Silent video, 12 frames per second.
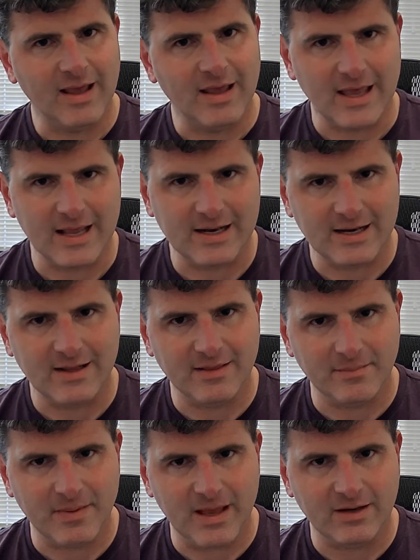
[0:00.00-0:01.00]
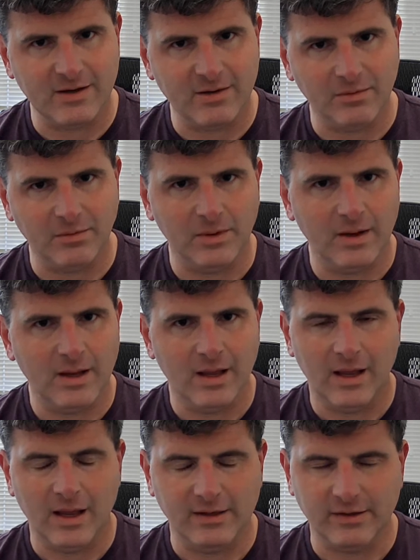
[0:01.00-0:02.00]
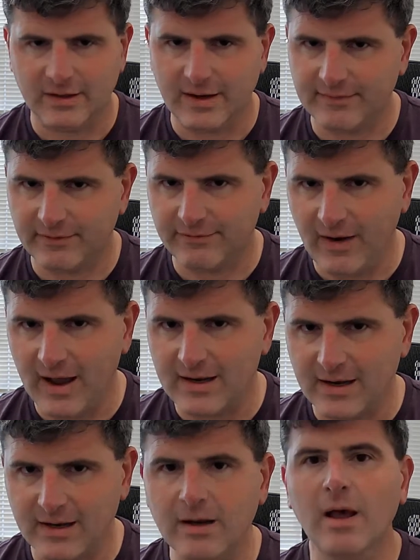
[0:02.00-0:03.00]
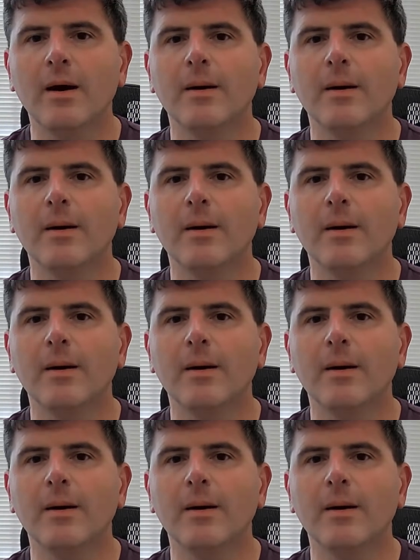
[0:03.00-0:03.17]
hidden in the menu, and you're going to have to find it.